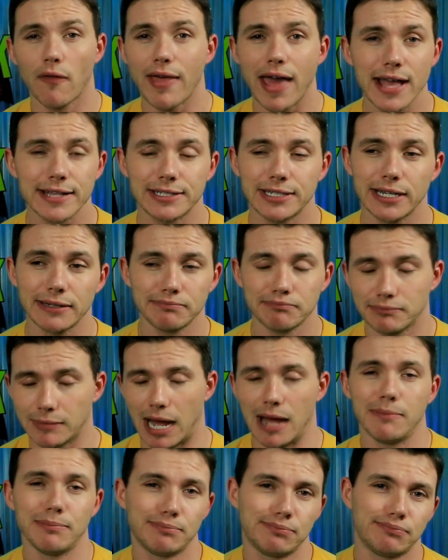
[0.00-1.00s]
that said,
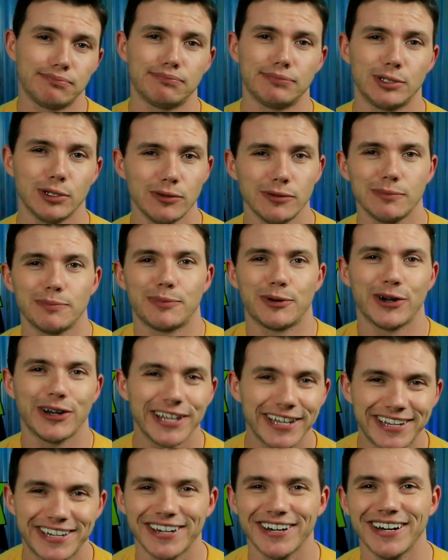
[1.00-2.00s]
I'm doing
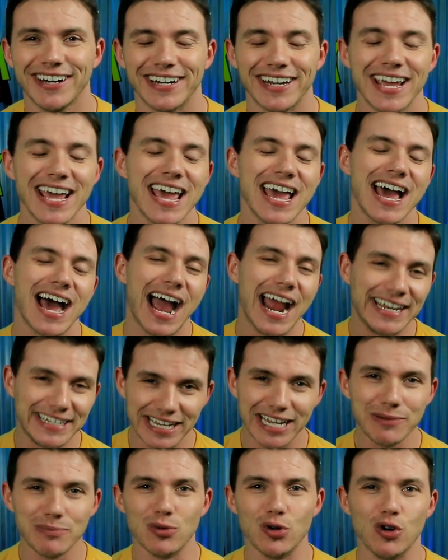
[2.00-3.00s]
pretty good. I
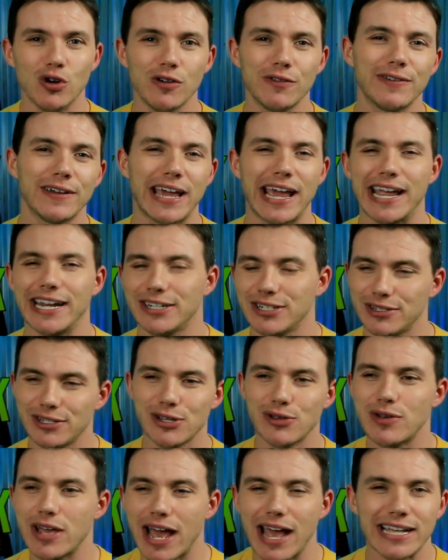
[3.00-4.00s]
did move, and
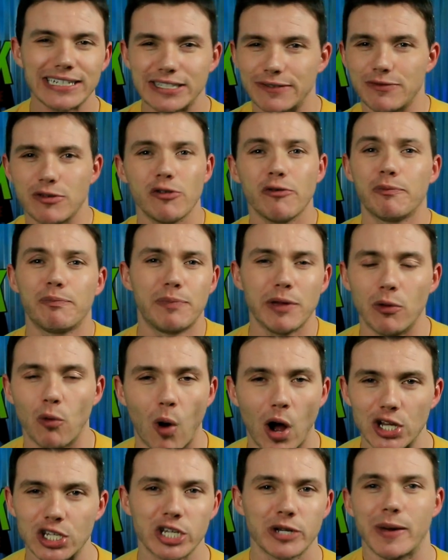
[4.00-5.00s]
you guys, if you've been
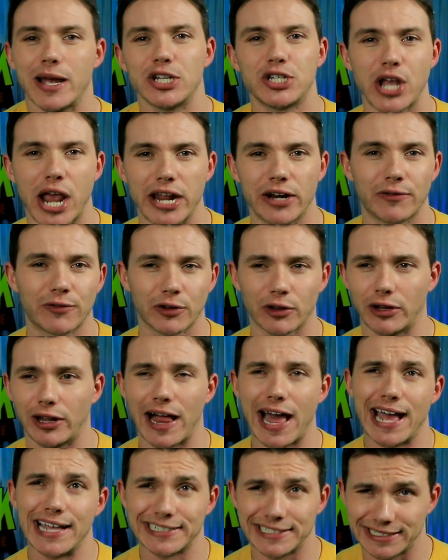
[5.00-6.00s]
watching my channel for the
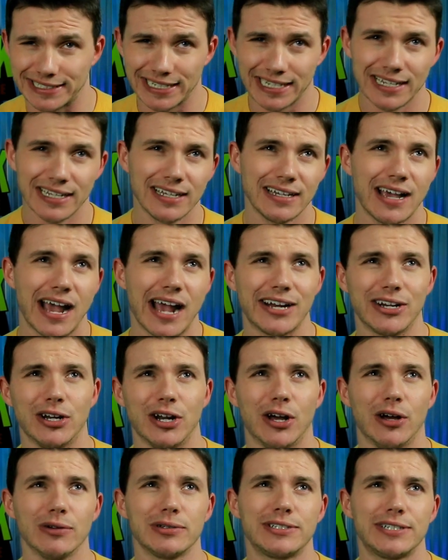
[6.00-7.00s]
last, I don't
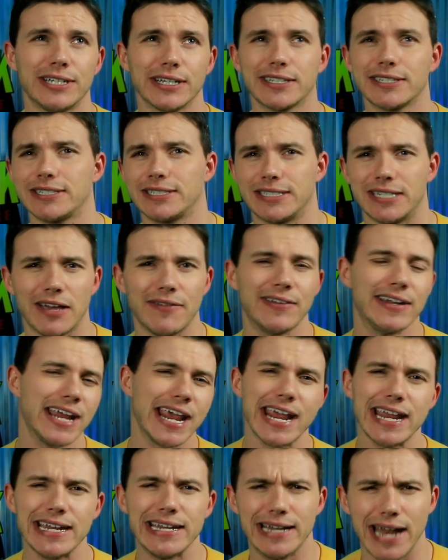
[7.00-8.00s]
know, six, seven,
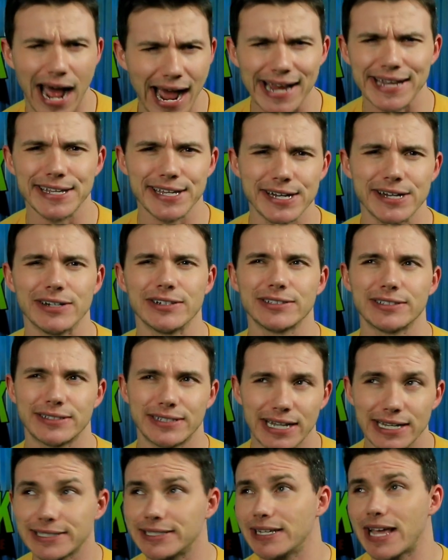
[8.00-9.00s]
eight, nine years,
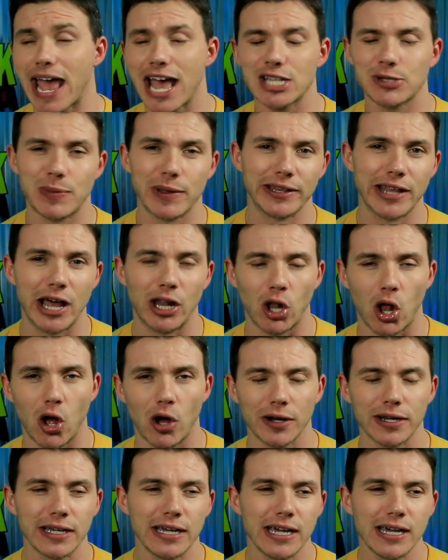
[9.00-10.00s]
yes, it has been that
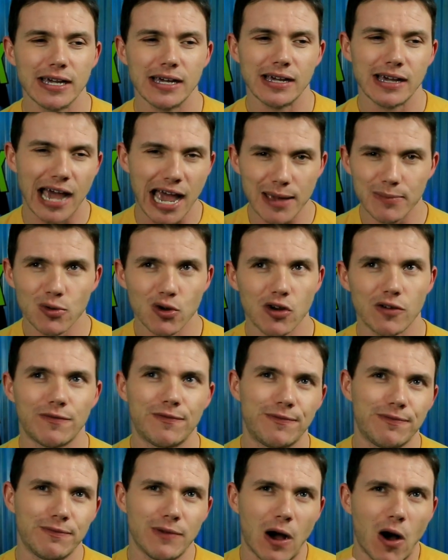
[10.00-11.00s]
long. I move
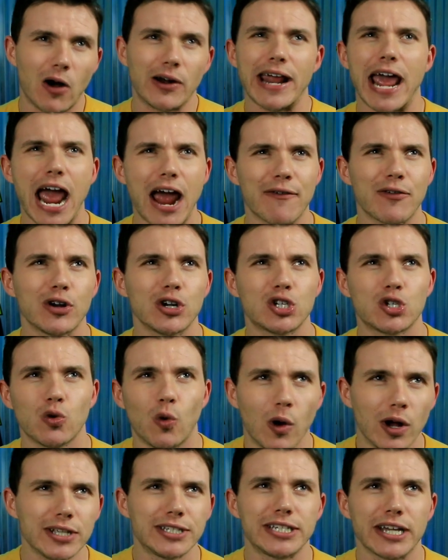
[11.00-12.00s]
on average
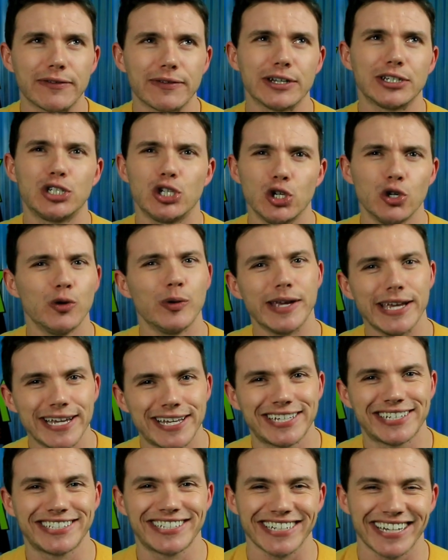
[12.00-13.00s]
once every two
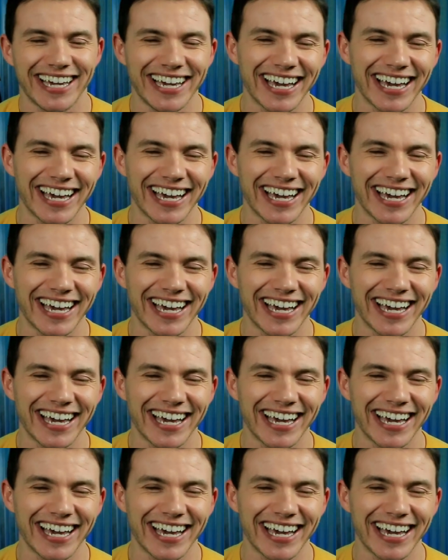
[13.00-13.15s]
weeks.